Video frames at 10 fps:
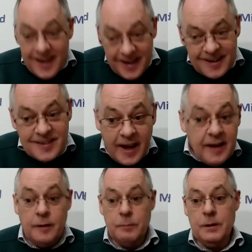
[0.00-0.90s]
Exactly,
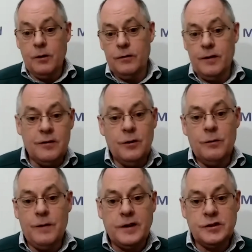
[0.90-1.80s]
because as you
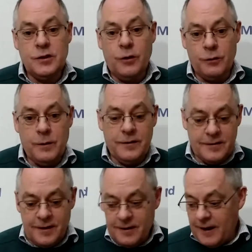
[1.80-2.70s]
touched on, Chris,
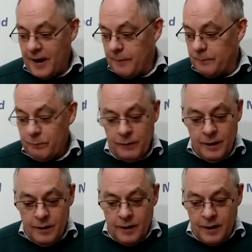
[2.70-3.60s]

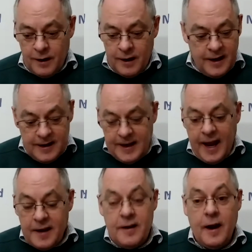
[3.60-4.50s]
any
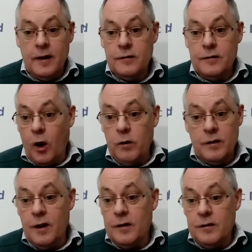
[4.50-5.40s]
candidate is going to
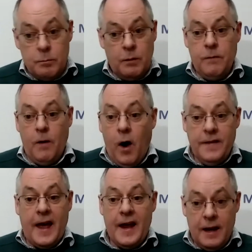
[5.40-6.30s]
need to provide
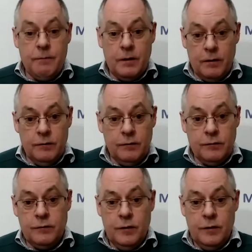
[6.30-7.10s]
that evidence